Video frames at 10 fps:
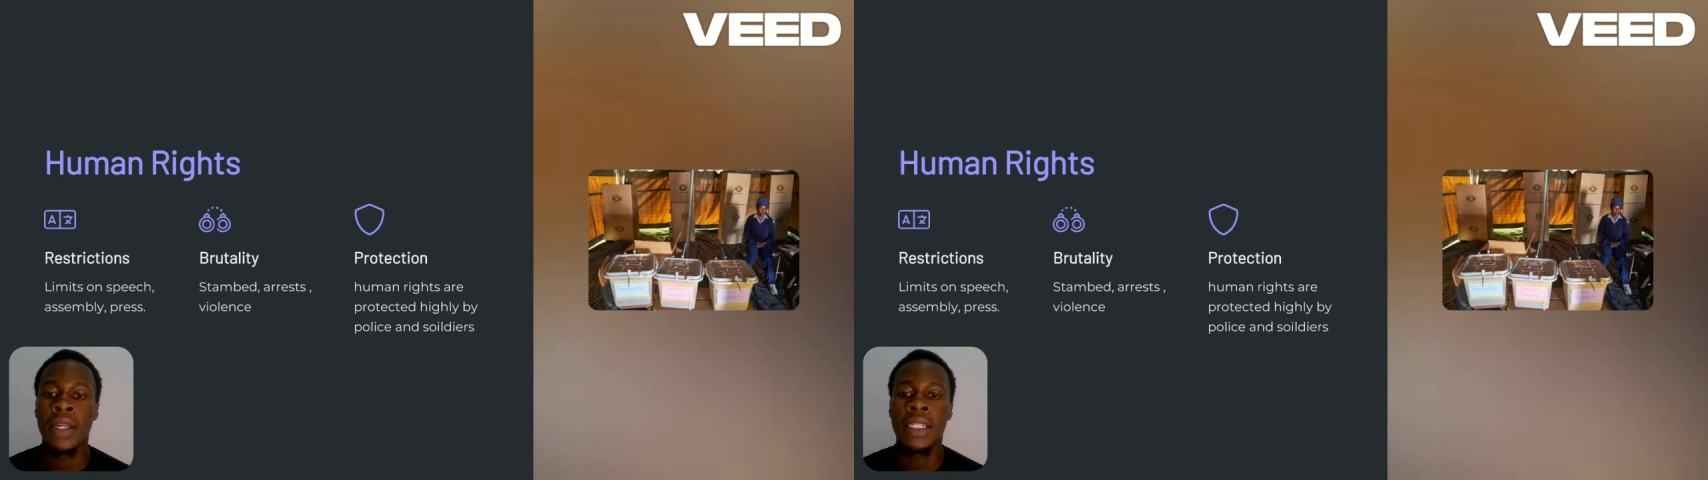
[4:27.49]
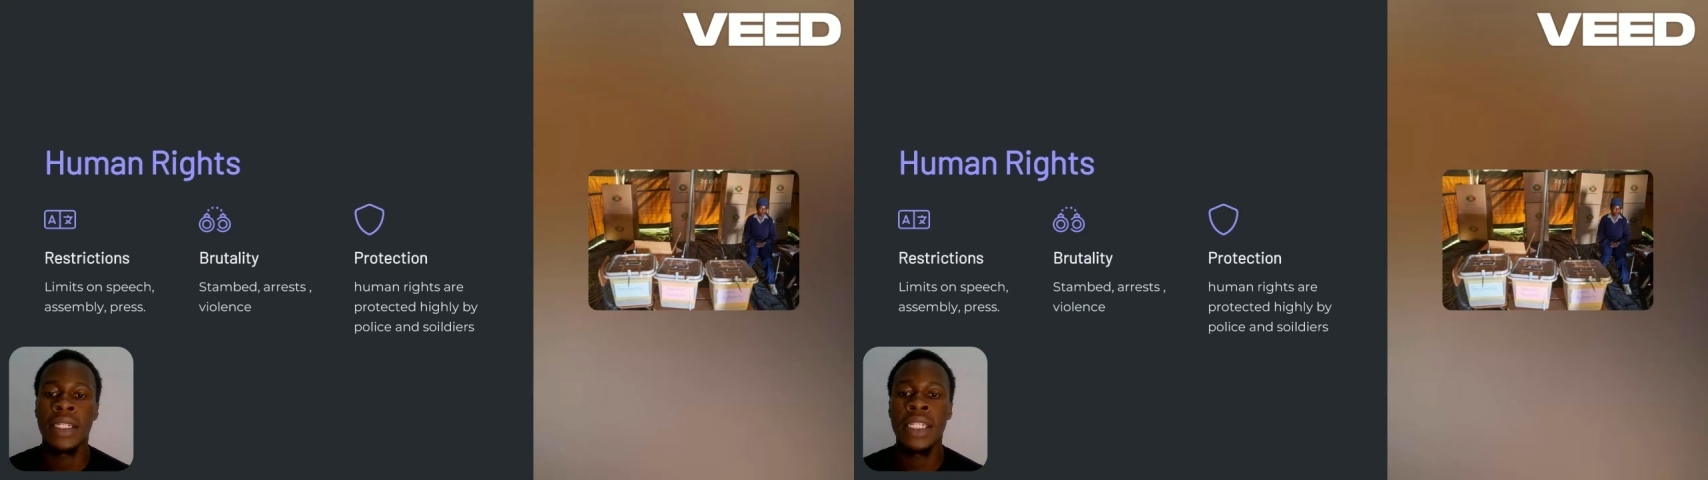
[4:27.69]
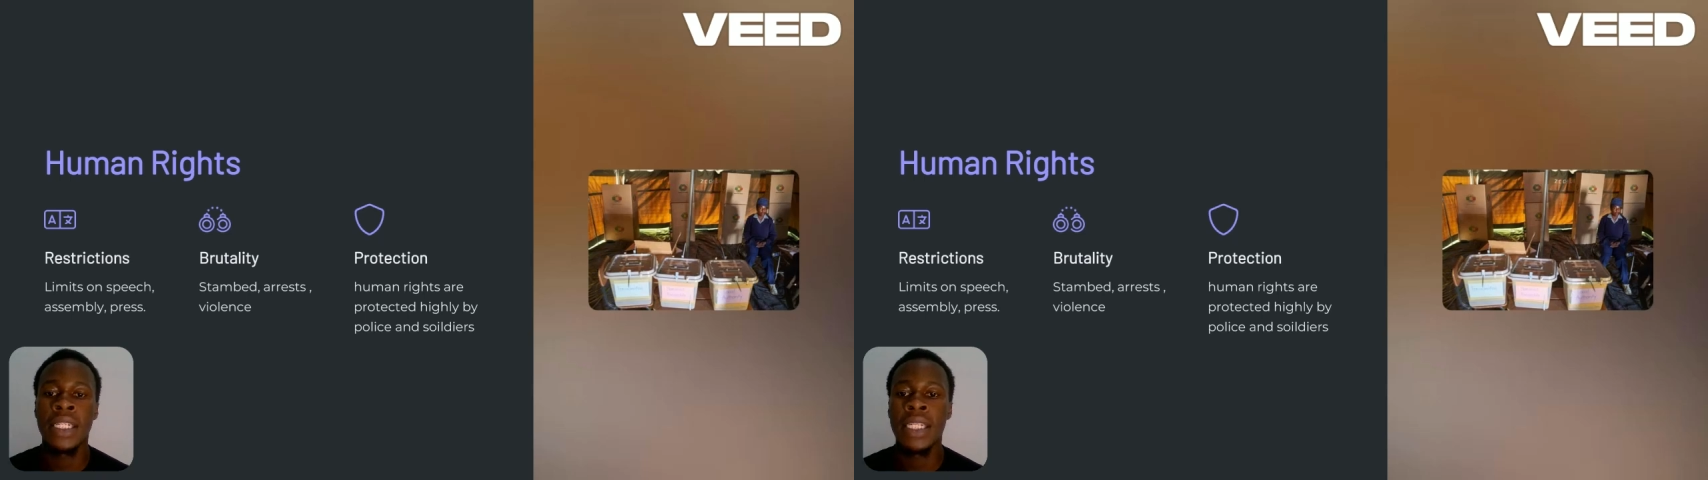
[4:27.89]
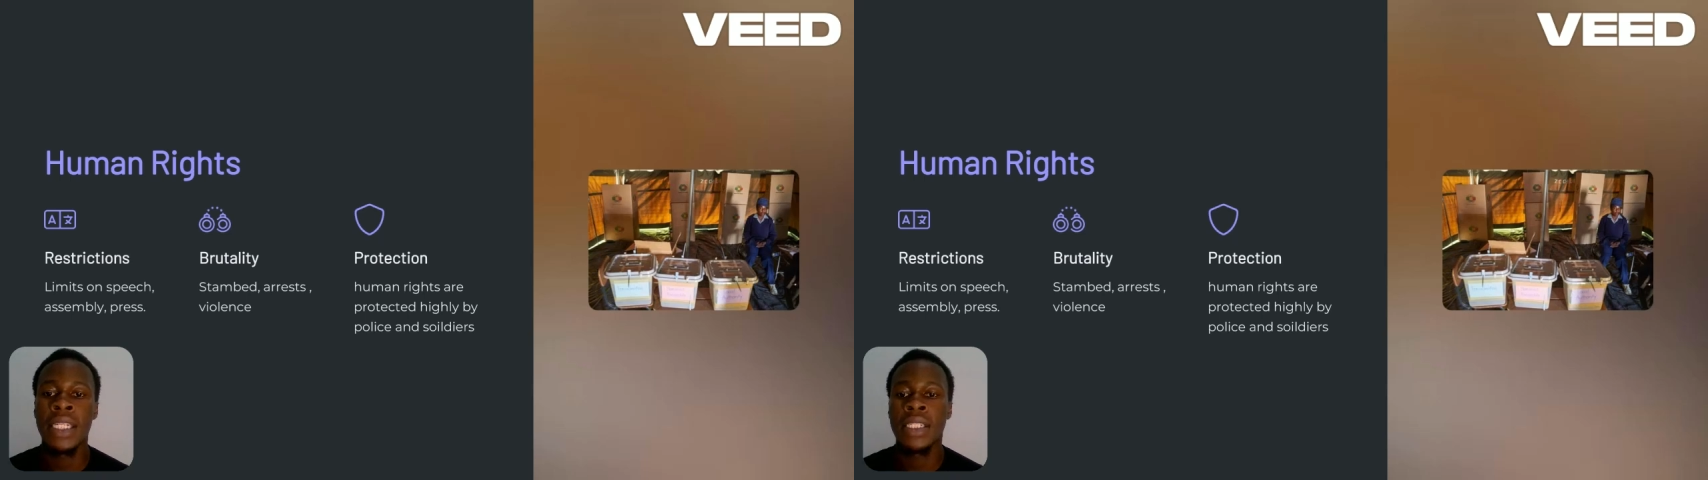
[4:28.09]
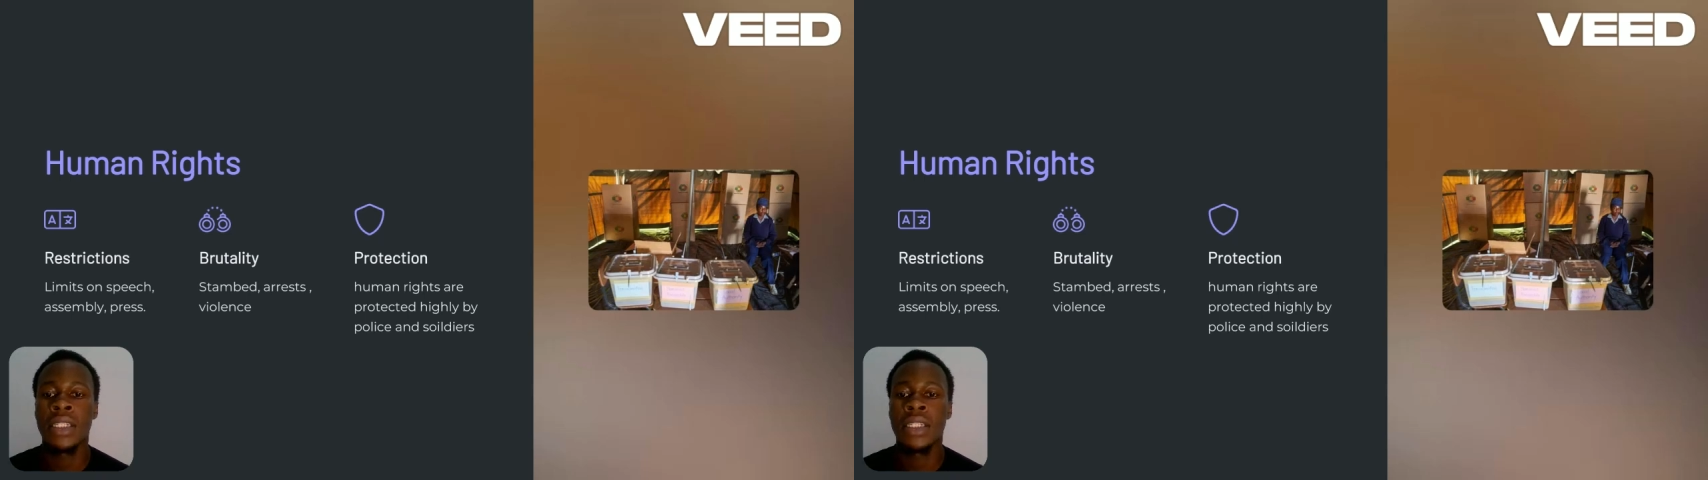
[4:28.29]

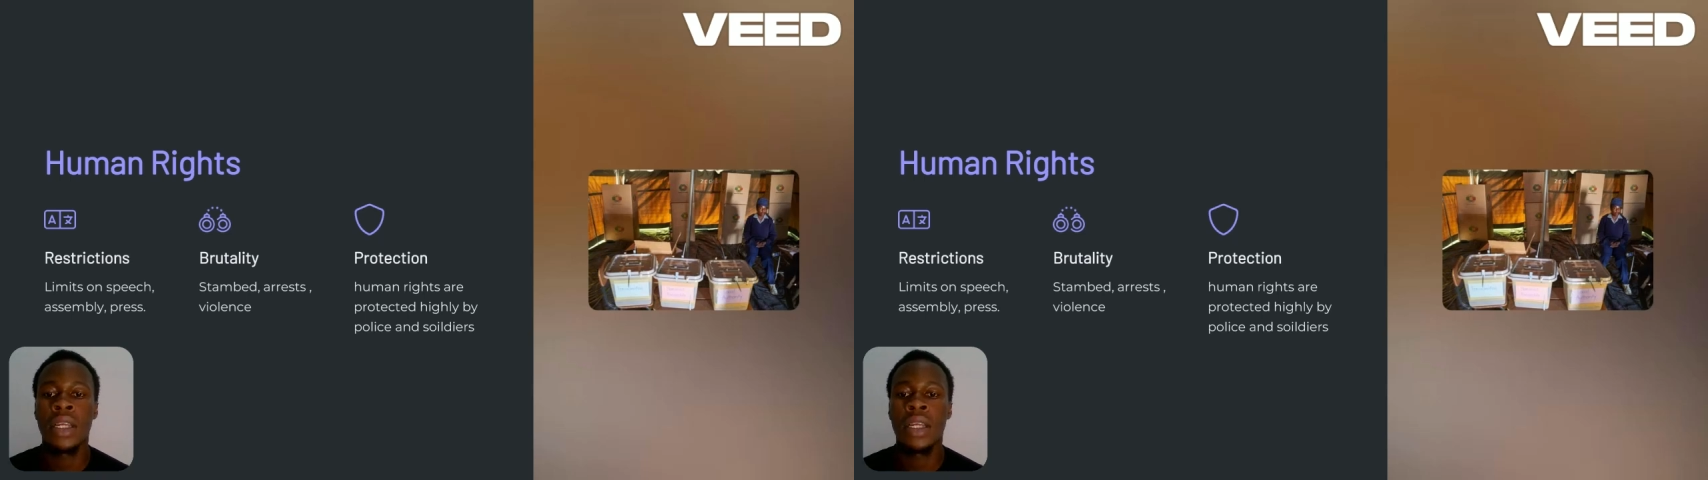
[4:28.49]
restrictions,